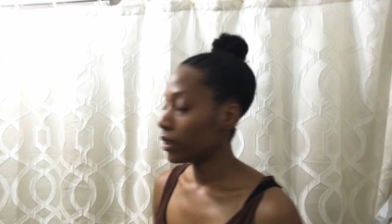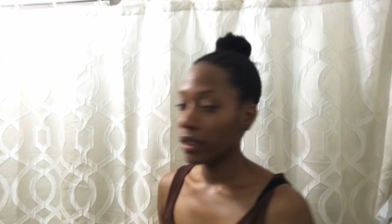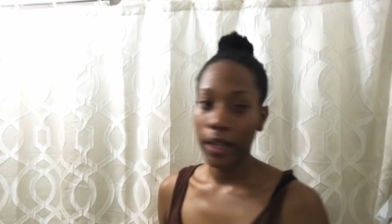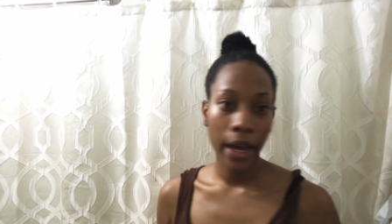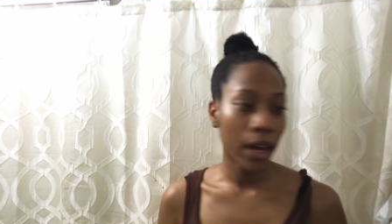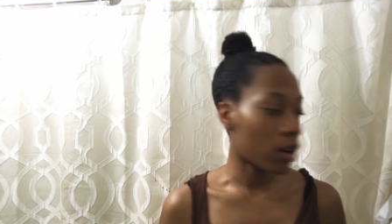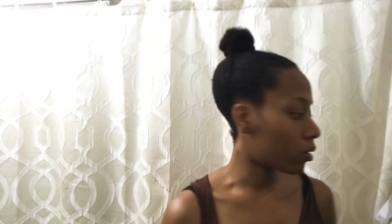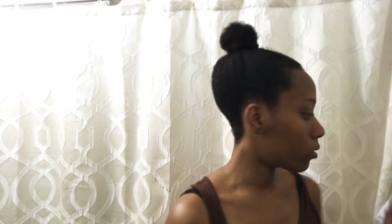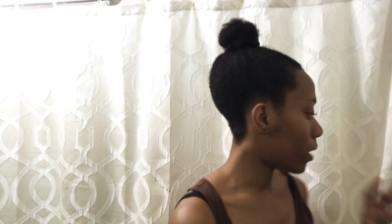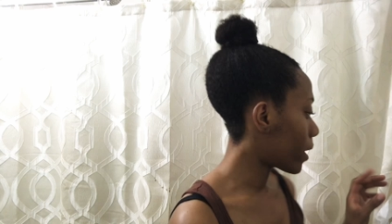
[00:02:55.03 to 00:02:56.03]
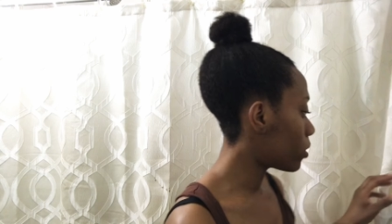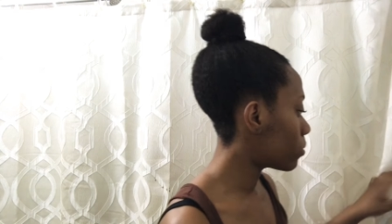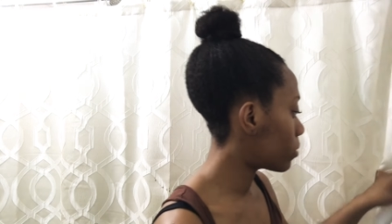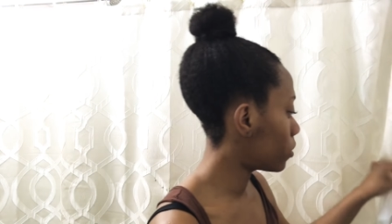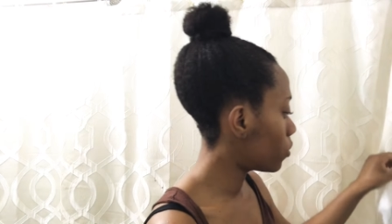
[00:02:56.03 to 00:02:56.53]
now I
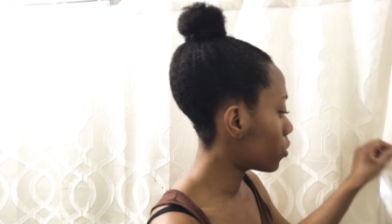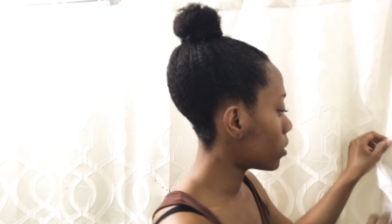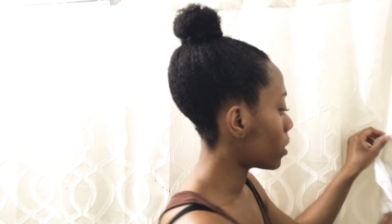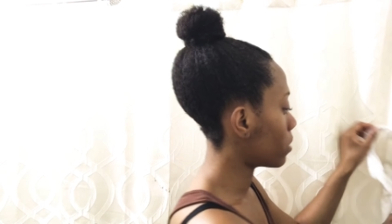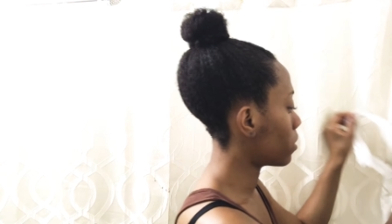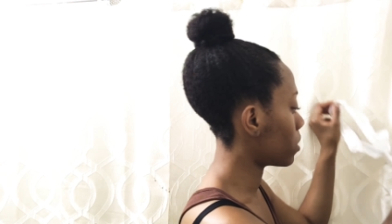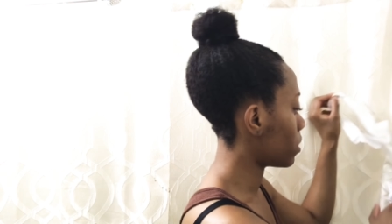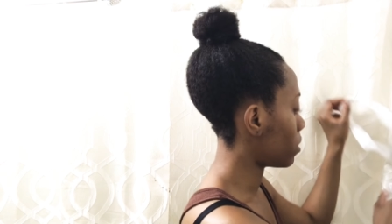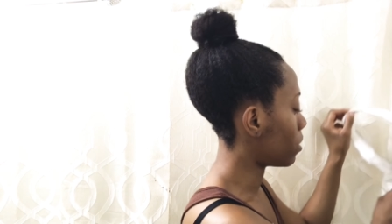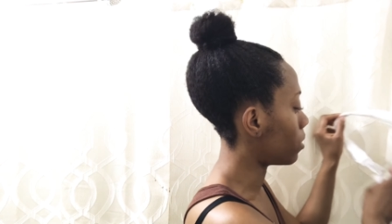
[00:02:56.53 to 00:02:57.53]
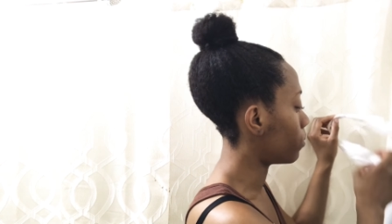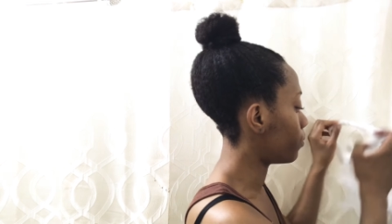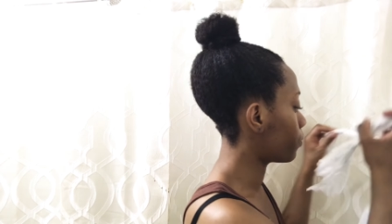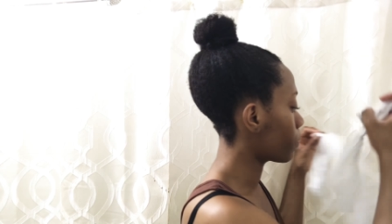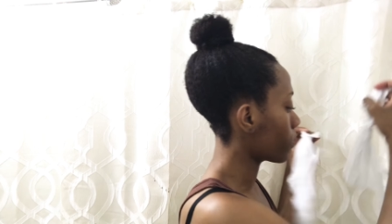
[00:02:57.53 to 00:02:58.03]
don't usually I've seen
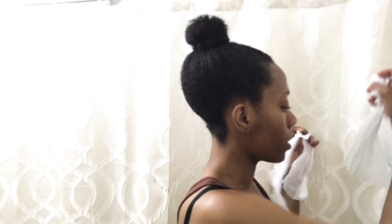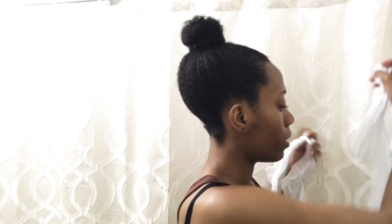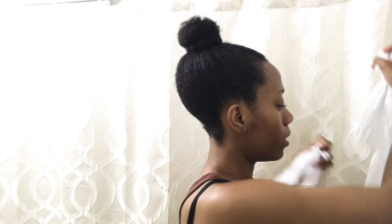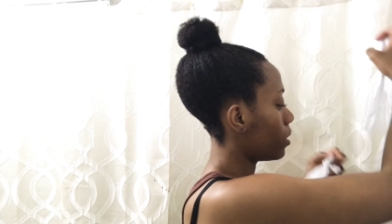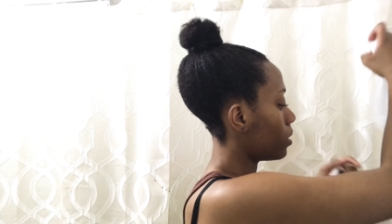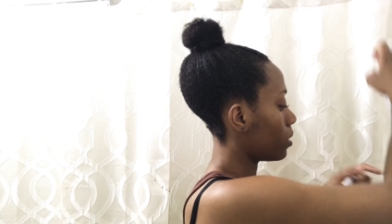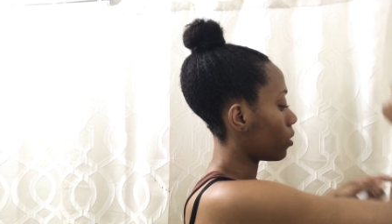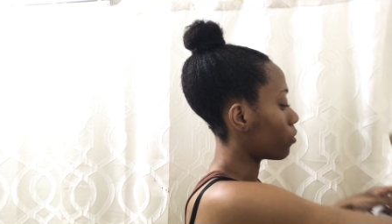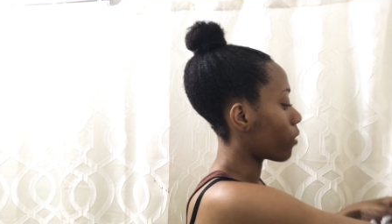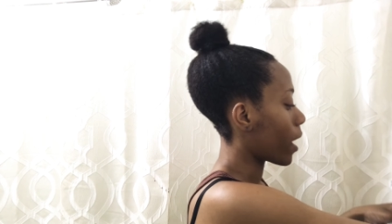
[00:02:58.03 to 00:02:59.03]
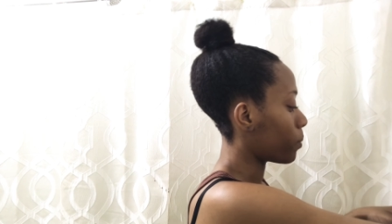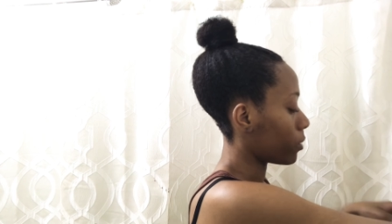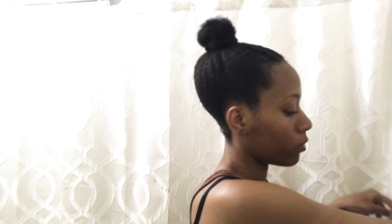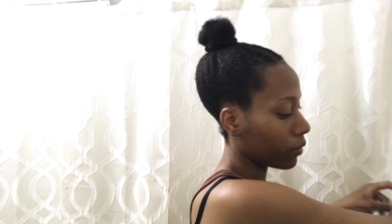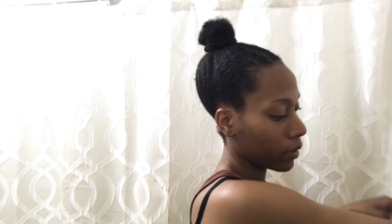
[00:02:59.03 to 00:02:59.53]
um, they'll wrap
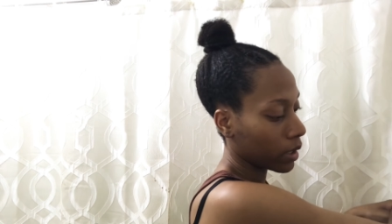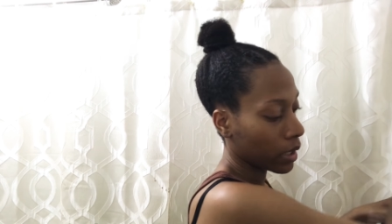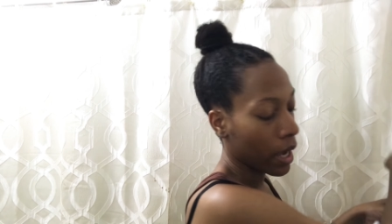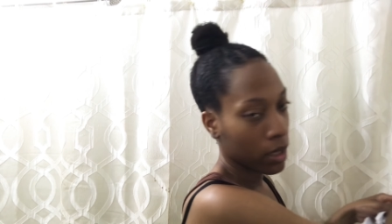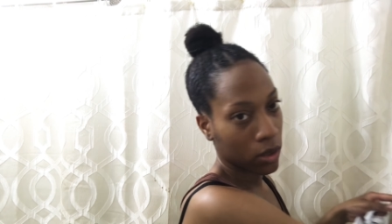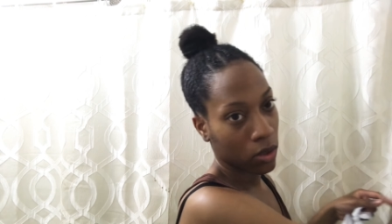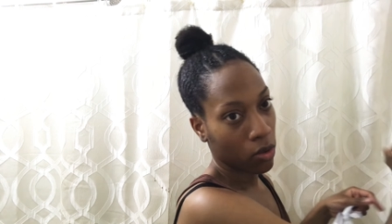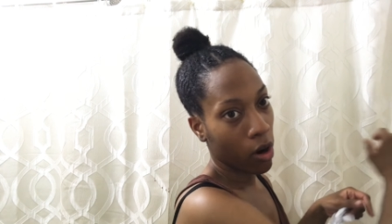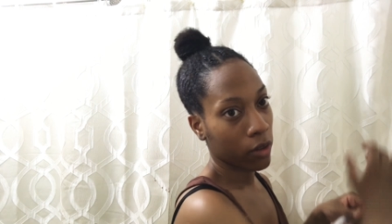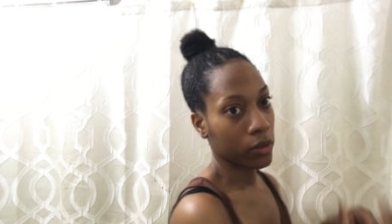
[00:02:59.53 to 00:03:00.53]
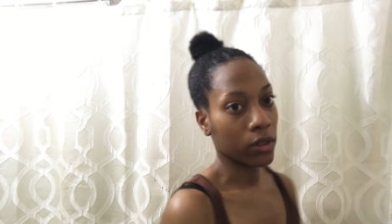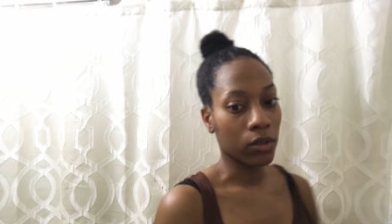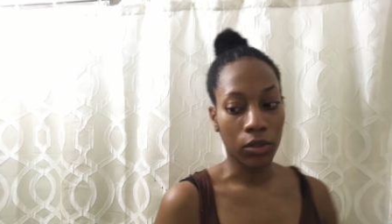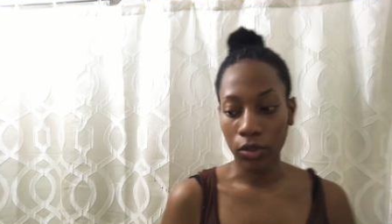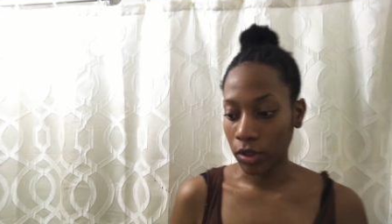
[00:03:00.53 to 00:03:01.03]
it with a satin scarf or
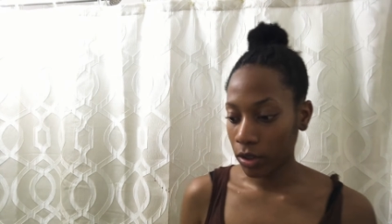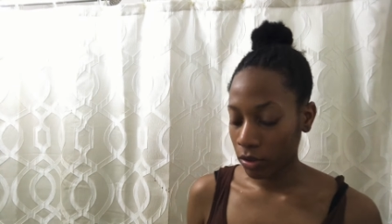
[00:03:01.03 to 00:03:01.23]
they'll use